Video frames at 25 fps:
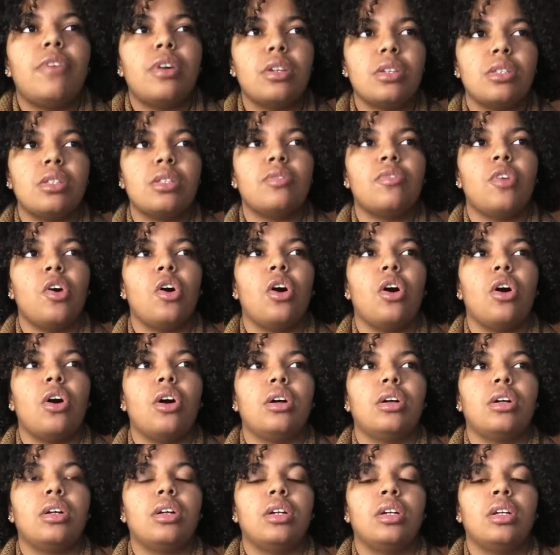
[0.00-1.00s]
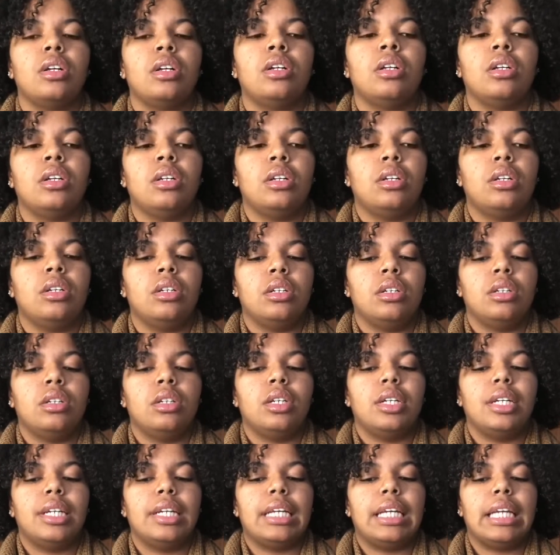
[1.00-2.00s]
First of all,
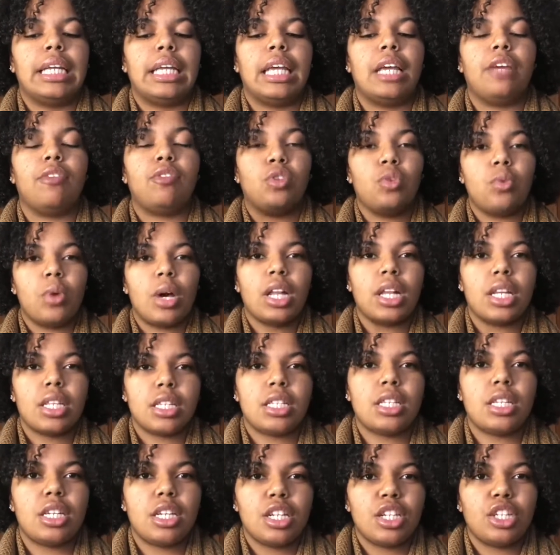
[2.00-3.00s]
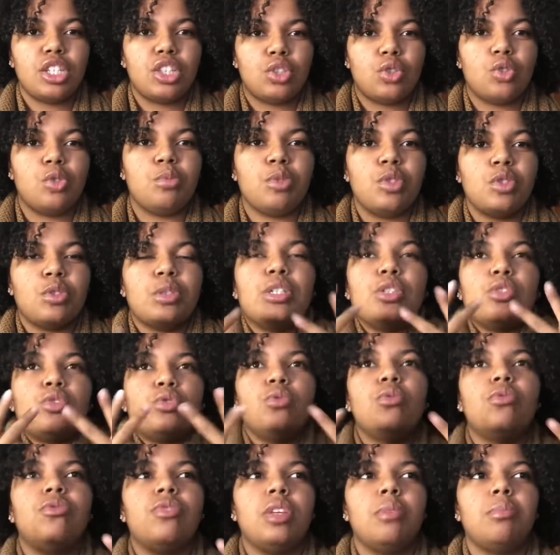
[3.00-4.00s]
if you gotta sit here and choose between
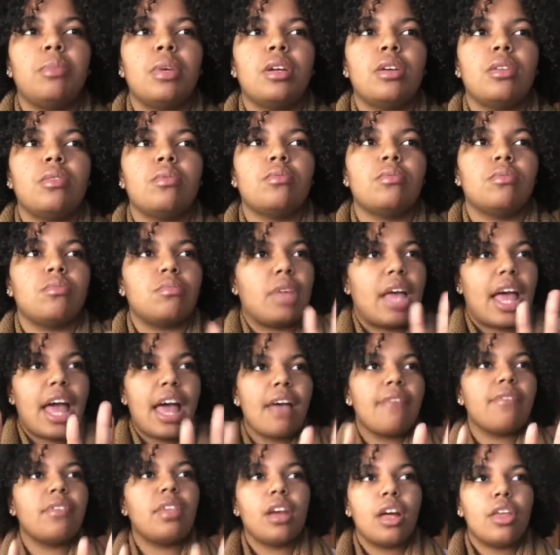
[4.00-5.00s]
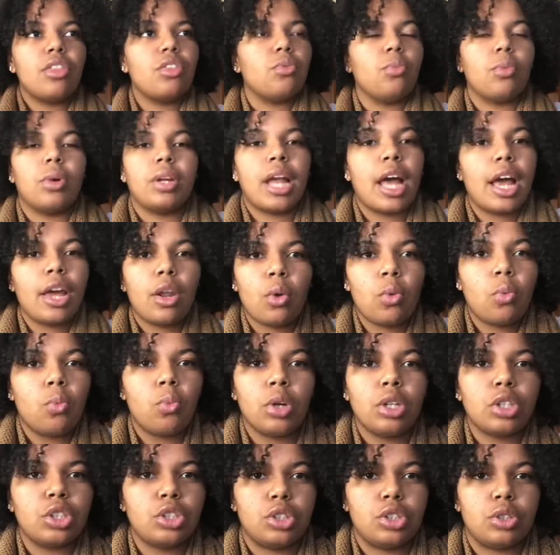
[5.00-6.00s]
two females, have the other one. I don't
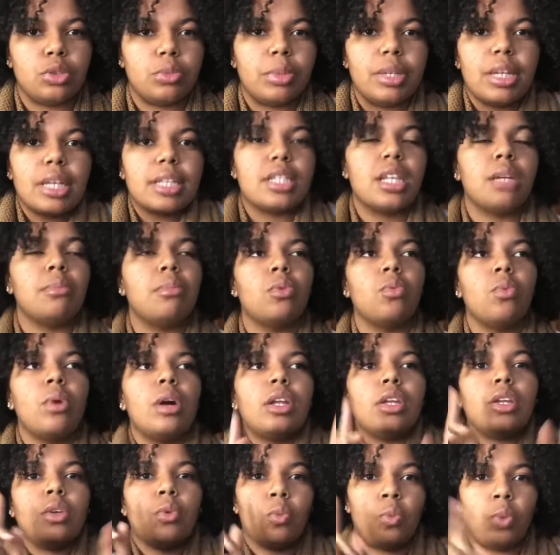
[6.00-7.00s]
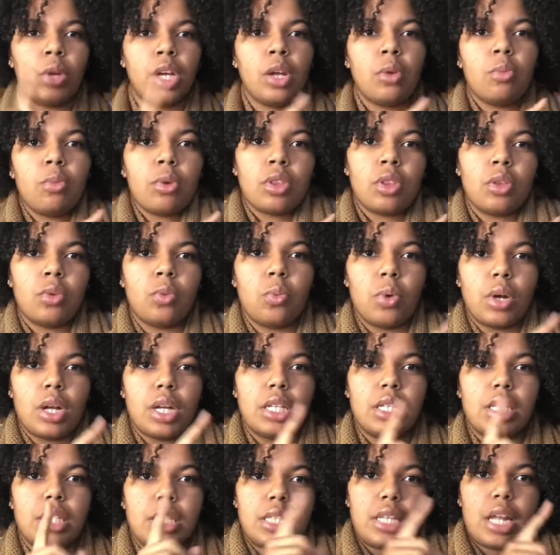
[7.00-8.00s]
want you, because number one, we were the
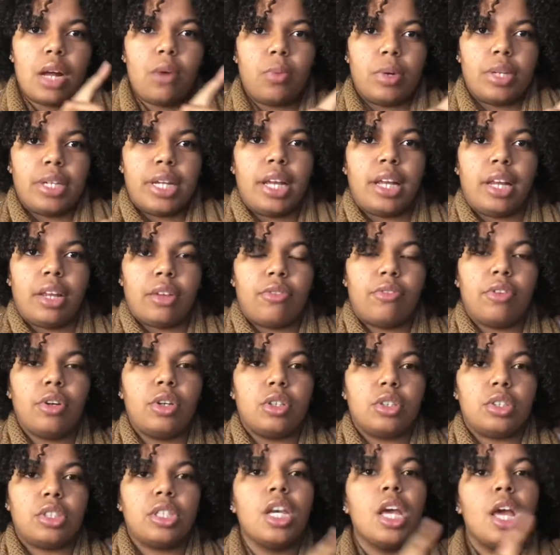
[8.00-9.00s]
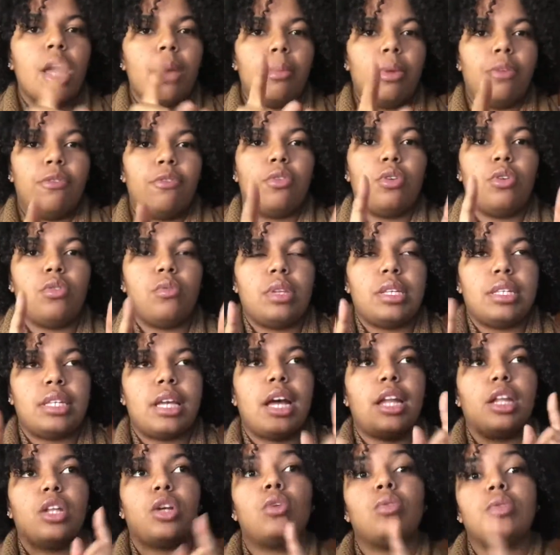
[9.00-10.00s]
ones that were dating first before you
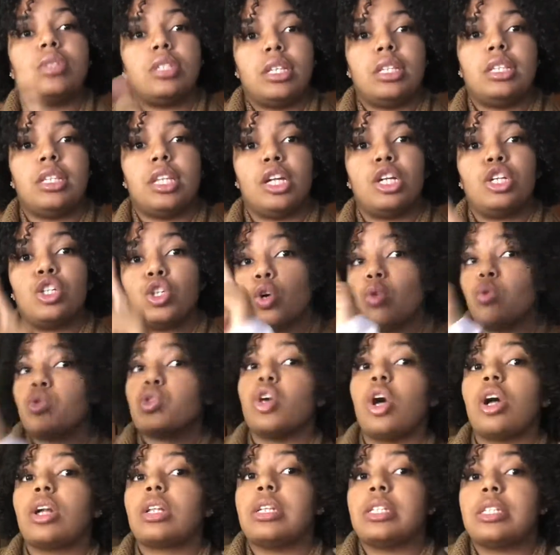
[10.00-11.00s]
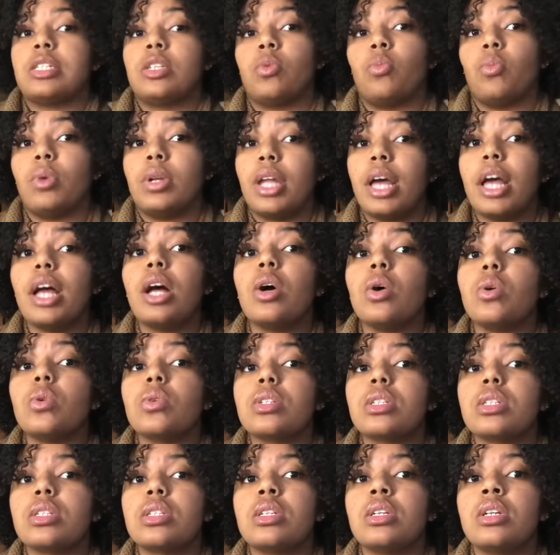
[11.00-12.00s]
decided to go sit there and go talk to someone
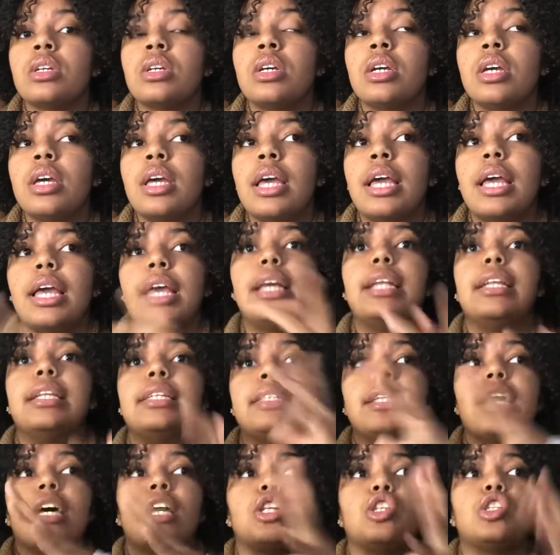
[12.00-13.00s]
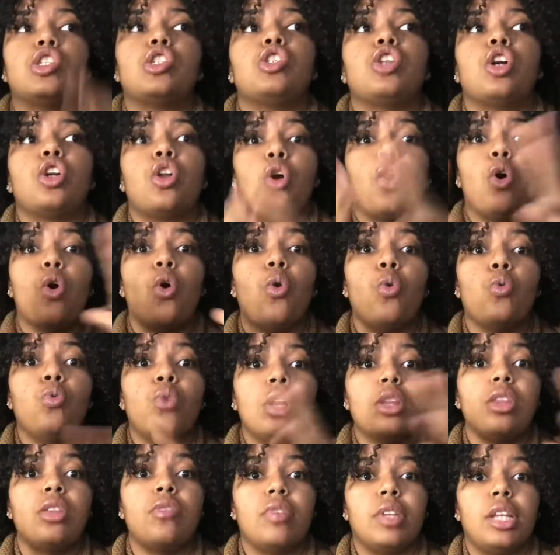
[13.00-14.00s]
else and decided to start a whole
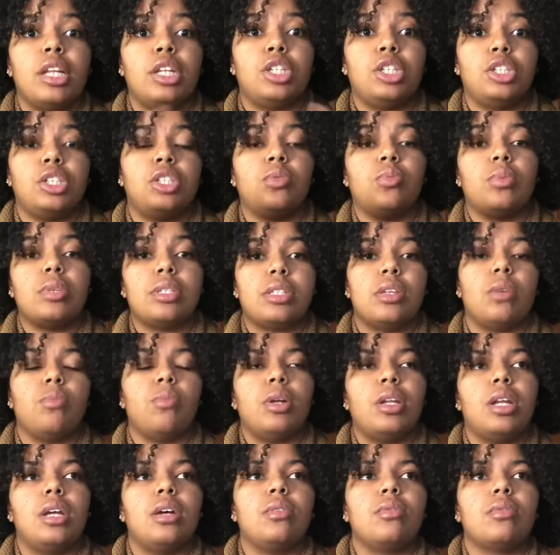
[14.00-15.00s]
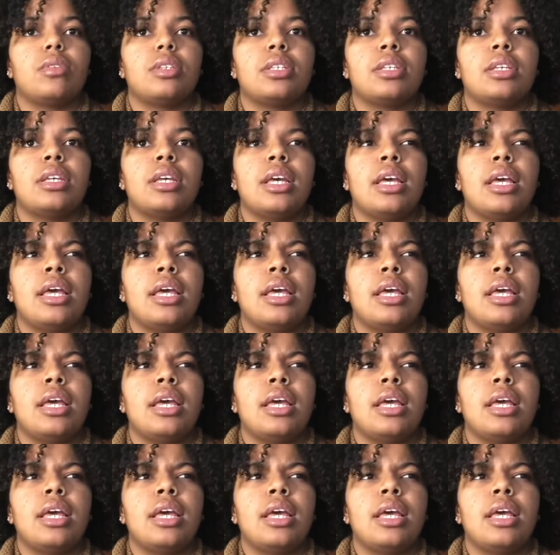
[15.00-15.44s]
nother relationship with someone else.